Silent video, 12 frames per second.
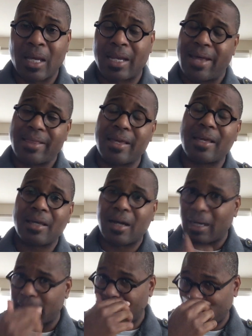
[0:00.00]
And I thank
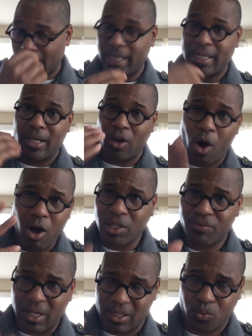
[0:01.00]
God. And, and, and all
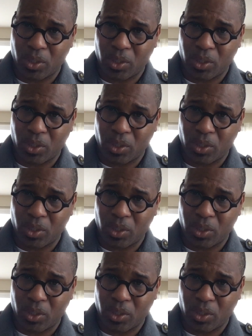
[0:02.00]
of us,